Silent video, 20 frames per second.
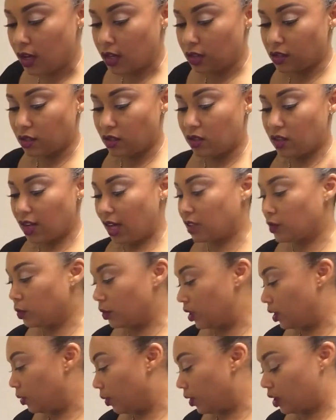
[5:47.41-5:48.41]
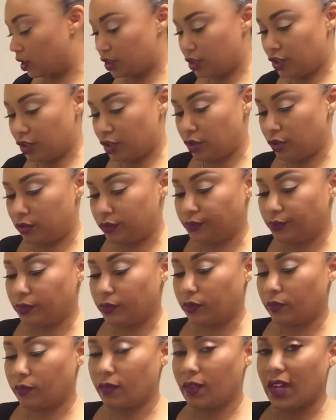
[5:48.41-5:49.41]
So the next one I'm gonna do
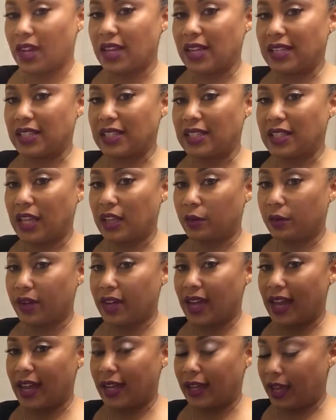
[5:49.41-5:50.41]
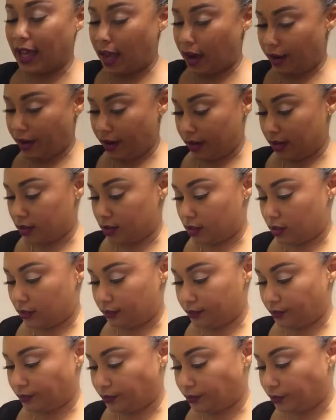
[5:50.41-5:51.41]
is celery and carrots.
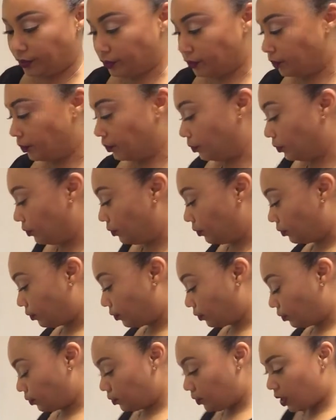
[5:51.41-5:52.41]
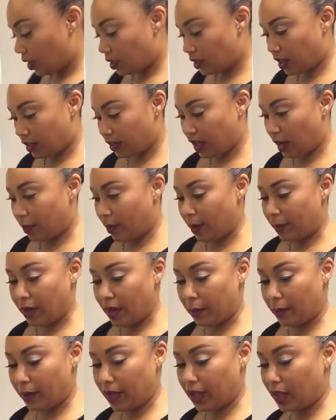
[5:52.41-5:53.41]
Start that
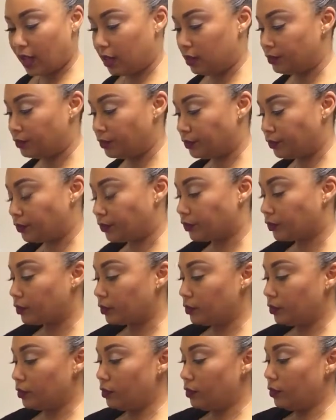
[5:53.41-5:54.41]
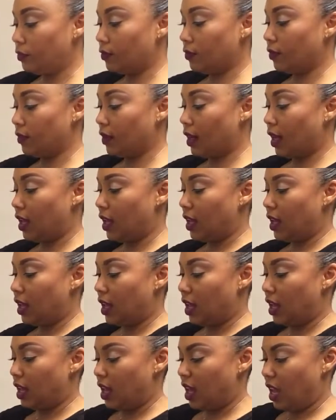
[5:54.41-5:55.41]
puppy up again.
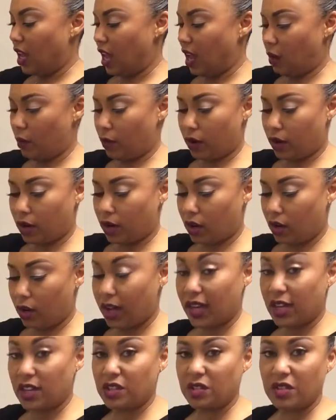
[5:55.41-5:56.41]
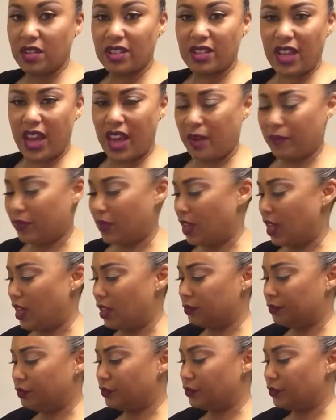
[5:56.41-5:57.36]
And we're gonna go ahead and do the same thing.